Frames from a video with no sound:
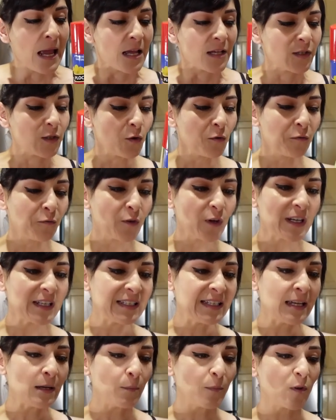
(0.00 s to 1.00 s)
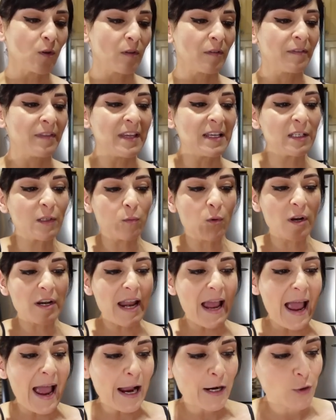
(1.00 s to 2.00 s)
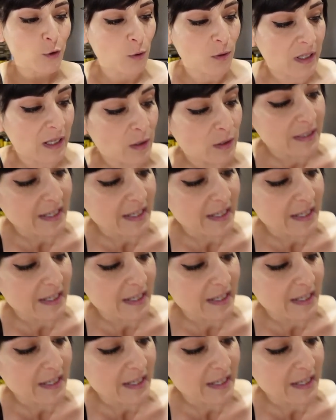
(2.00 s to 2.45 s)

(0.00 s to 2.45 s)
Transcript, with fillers: So for example, this one actually